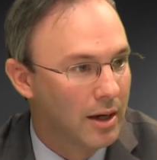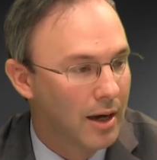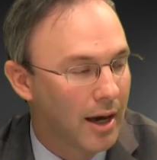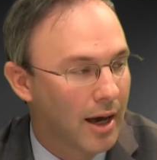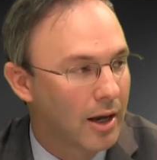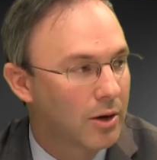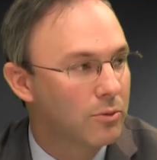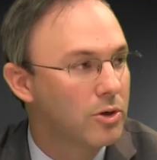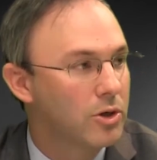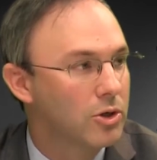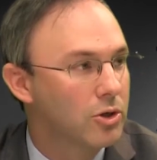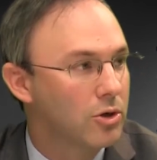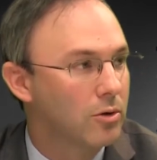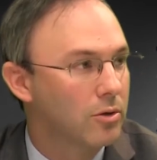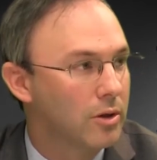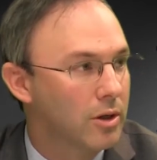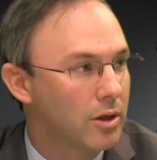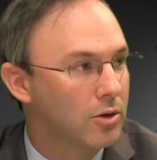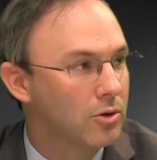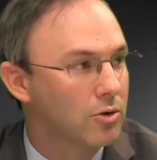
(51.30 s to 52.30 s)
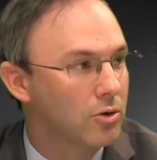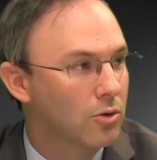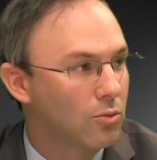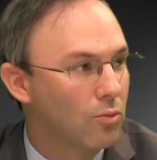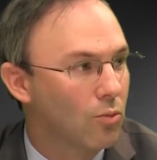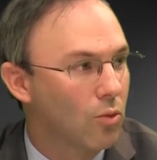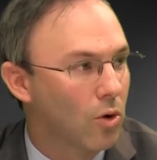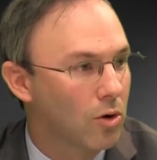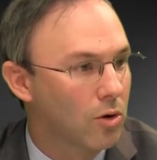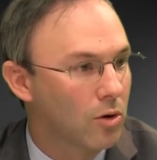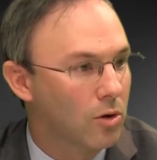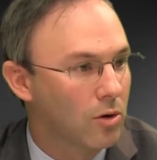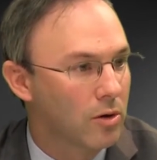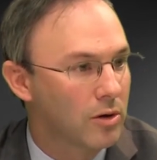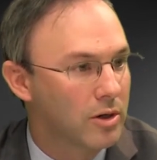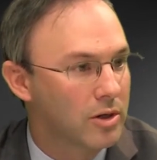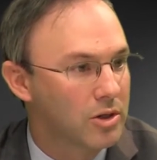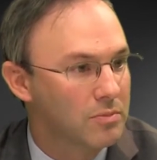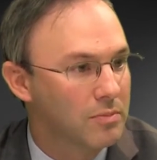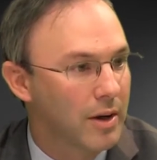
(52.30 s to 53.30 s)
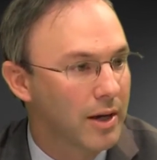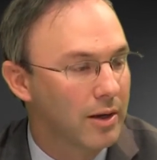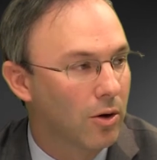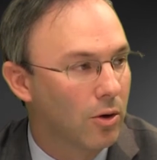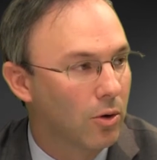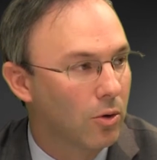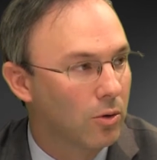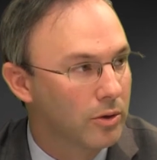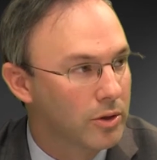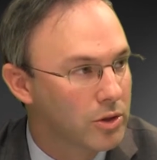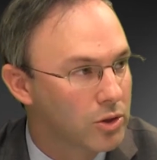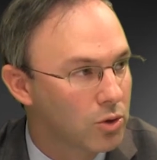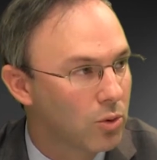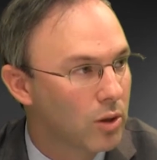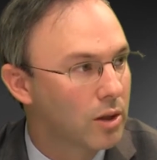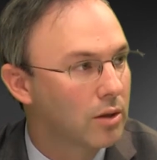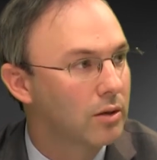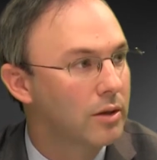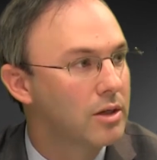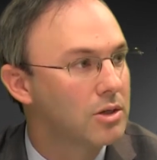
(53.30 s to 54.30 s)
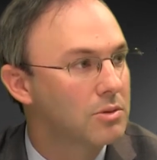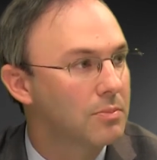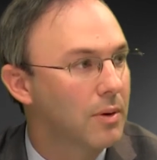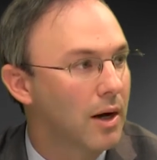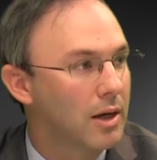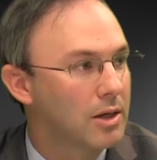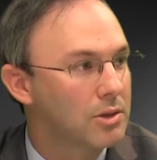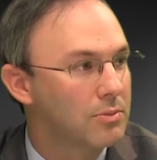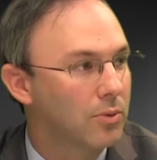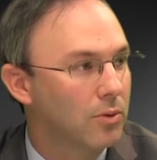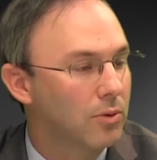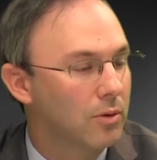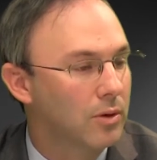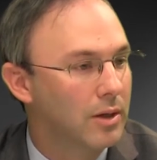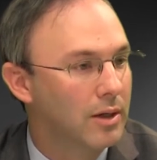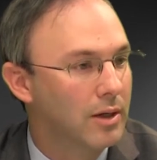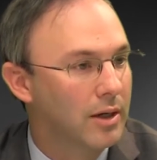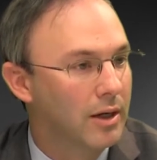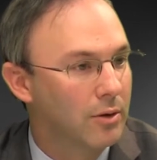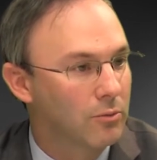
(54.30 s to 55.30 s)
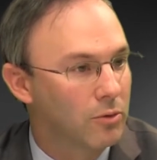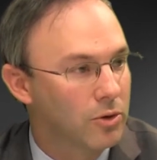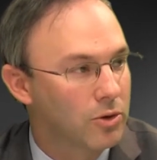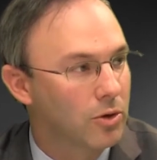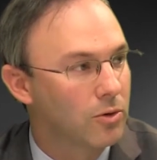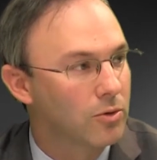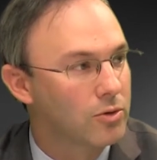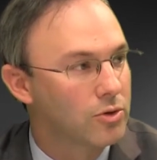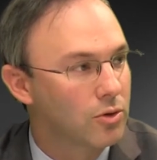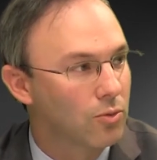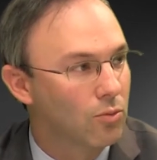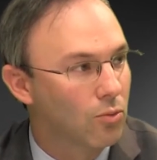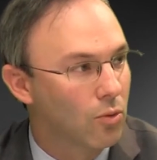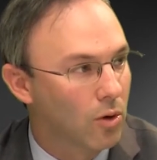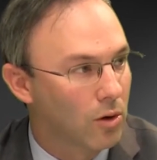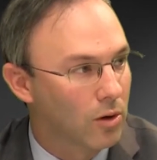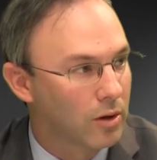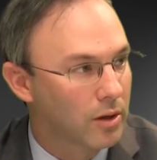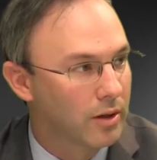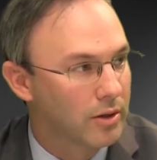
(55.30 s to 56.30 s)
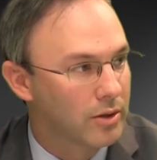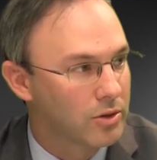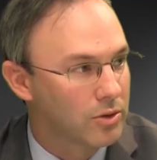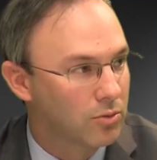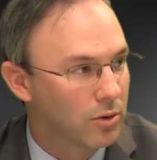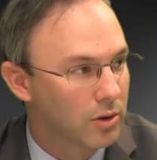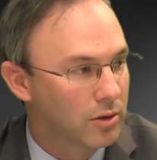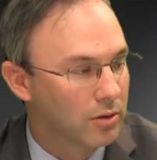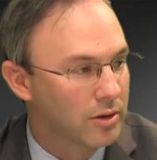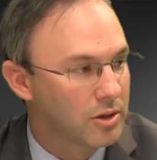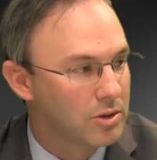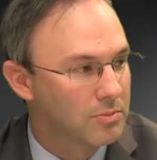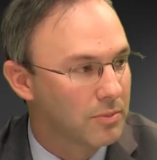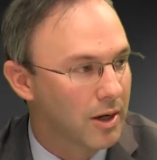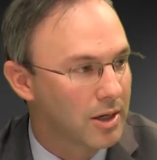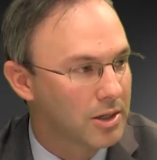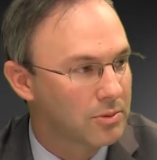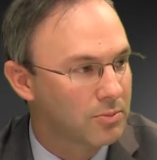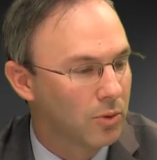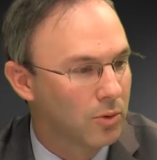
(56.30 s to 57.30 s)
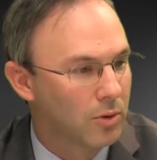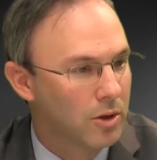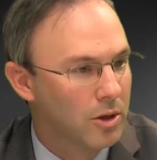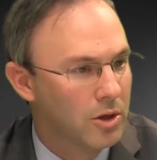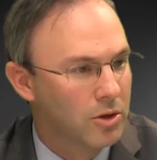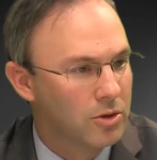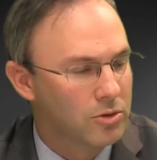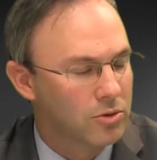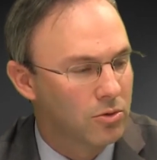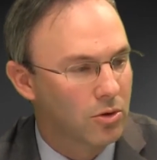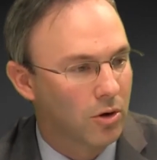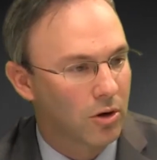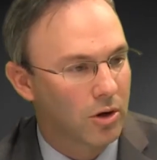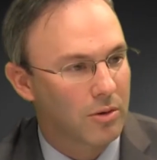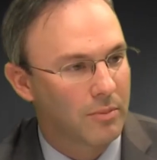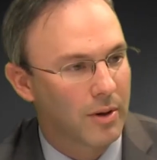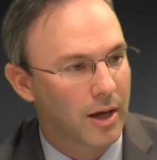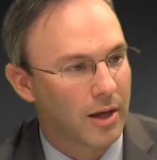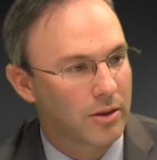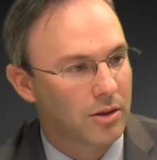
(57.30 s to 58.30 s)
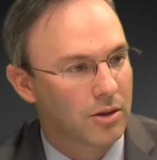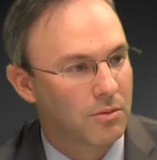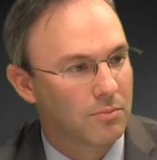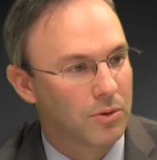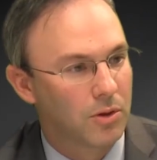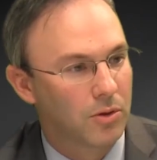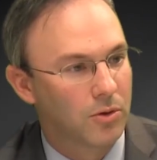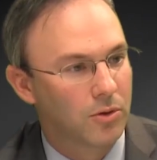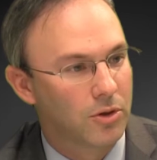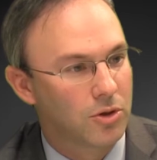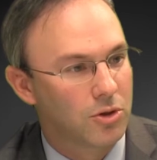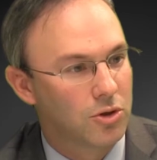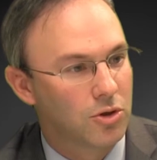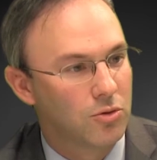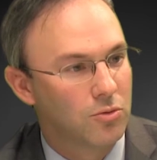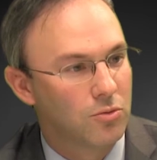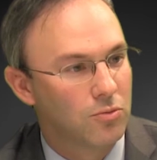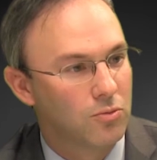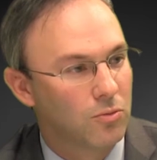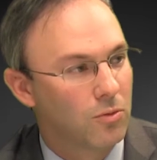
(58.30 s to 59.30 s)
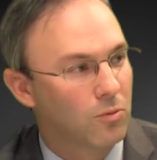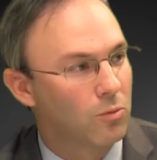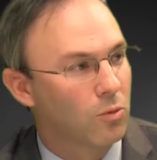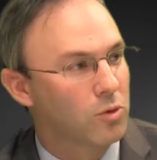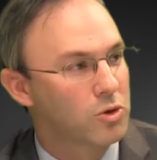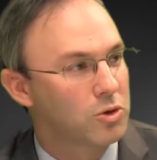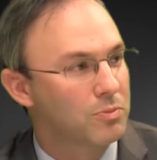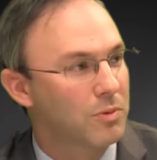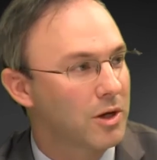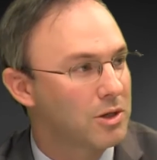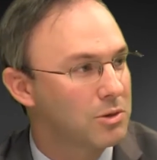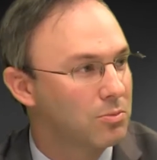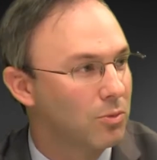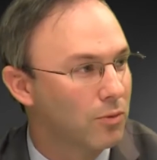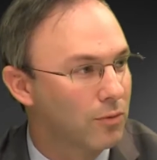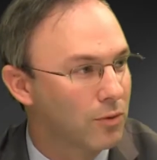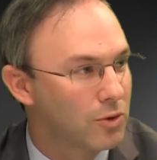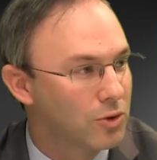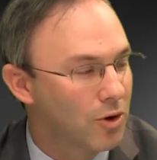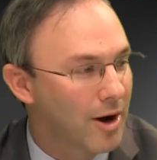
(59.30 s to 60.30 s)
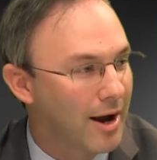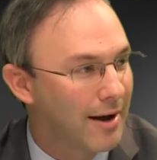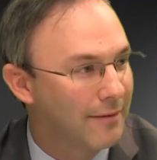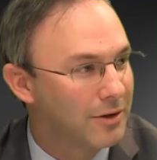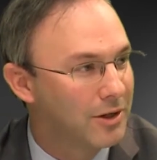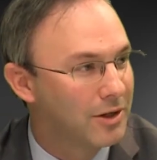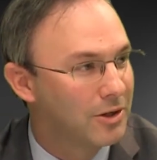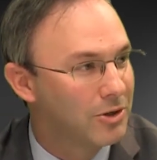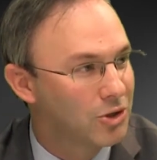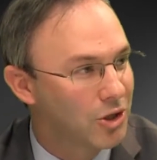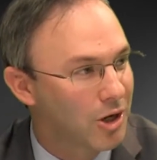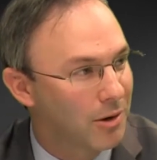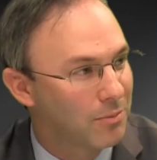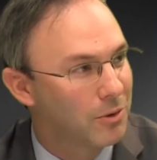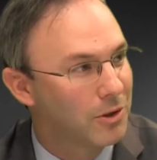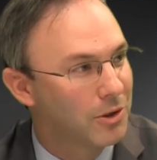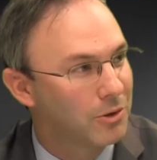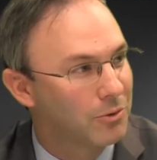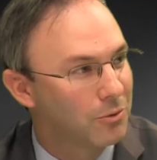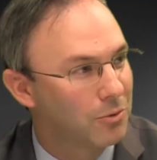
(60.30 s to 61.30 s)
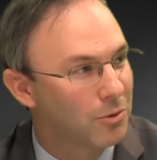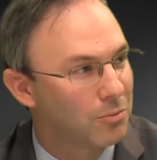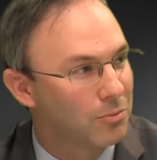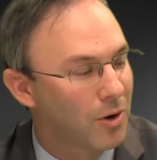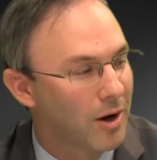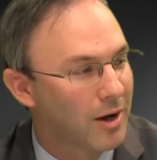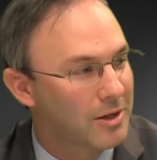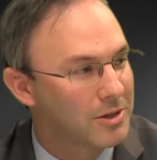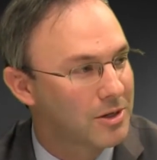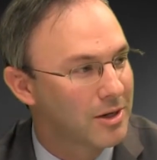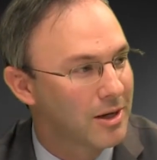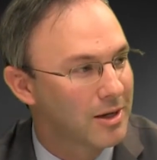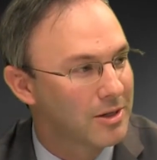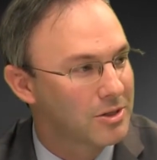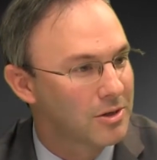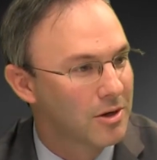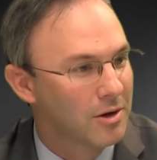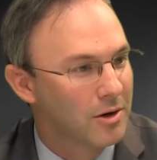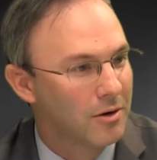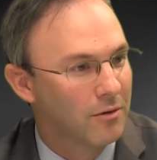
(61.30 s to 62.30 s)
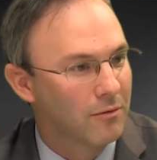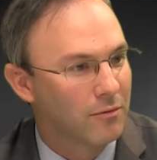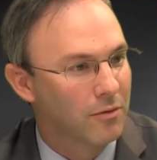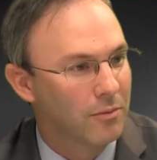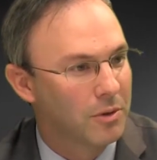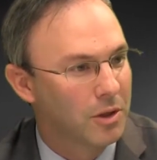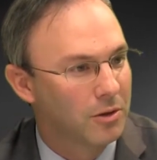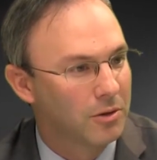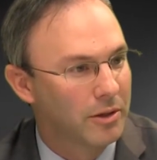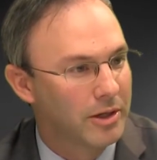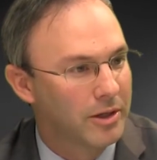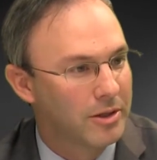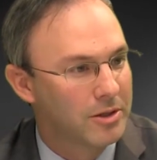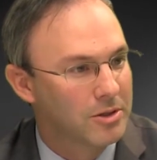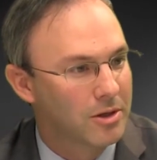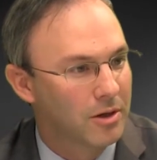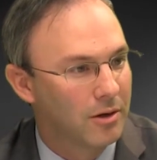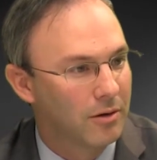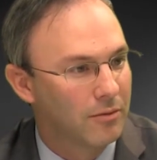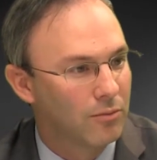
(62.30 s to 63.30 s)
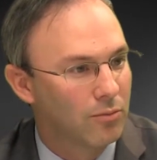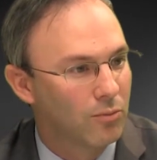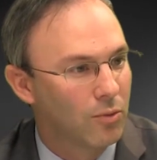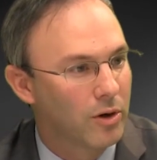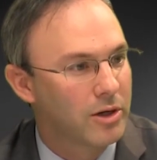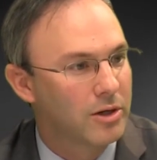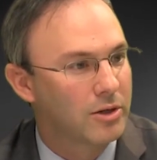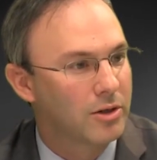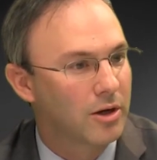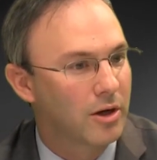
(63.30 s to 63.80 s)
how do we ensure the injured worker is made whole as quickly as possible and returns to work as quickly as possible. So talk about the bill that you were responsible for drafting and shepherding through the process from the lens of what it